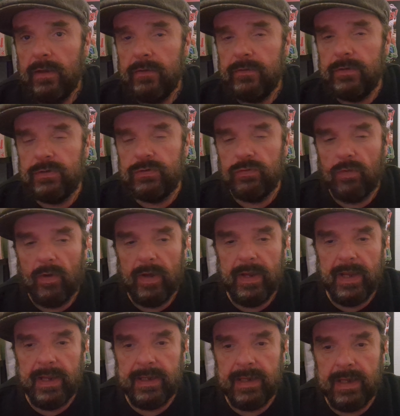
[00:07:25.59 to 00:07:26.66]
to try
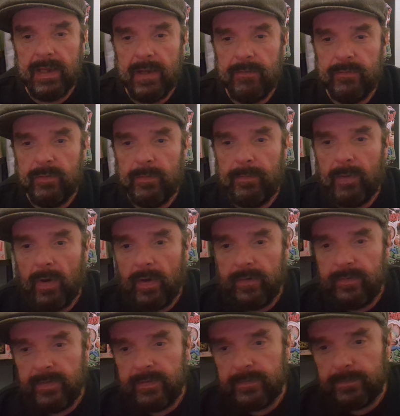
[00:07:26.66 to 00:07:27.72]
and get him to buy
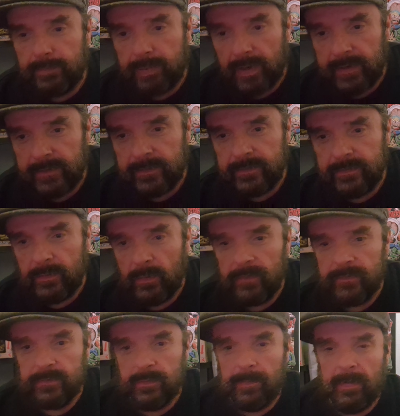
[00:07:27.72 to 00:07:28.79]
this place because he
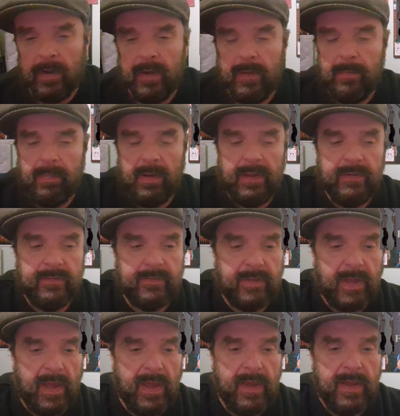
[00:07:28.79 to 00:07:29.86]
wants to buy a place
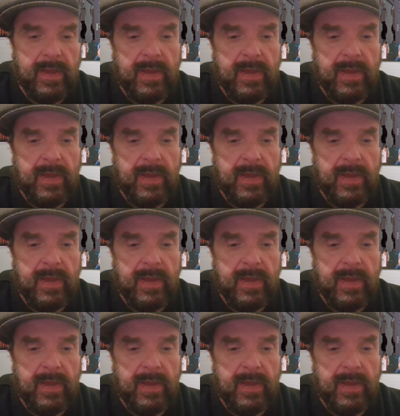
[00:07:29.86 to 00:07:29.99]
there.